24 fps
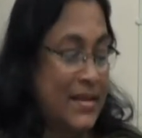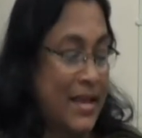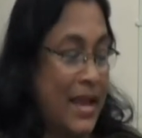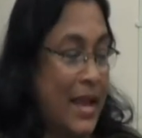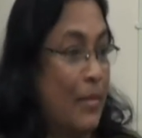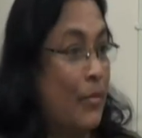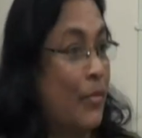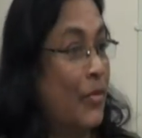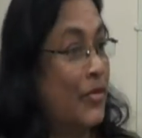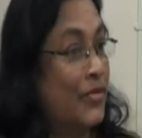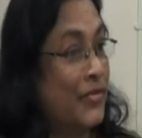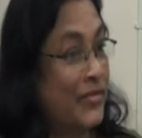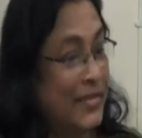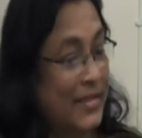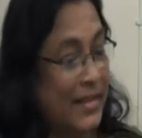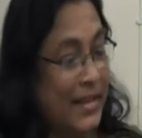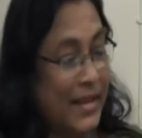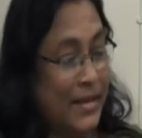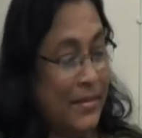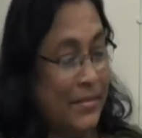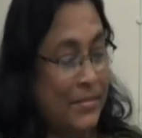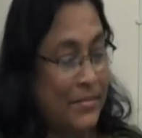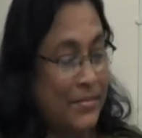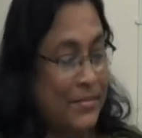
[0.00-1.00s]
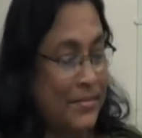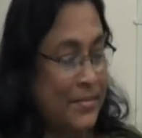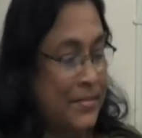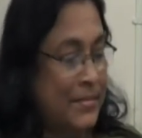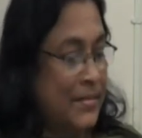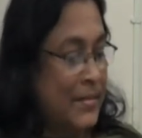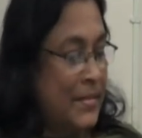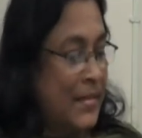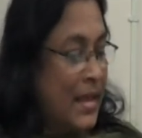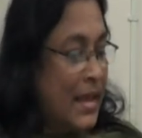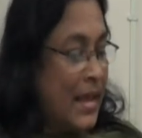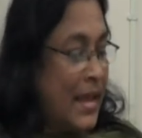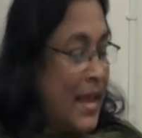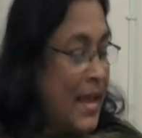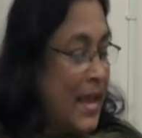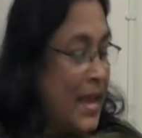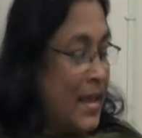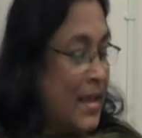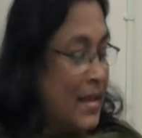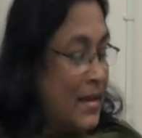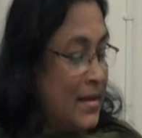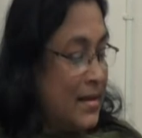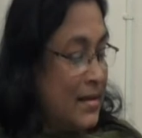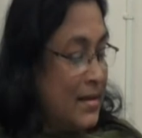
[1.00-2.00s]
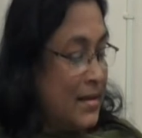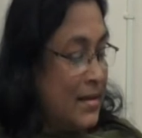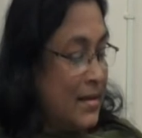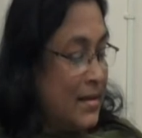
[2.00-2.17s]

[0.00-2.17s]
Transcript: a Muslim, and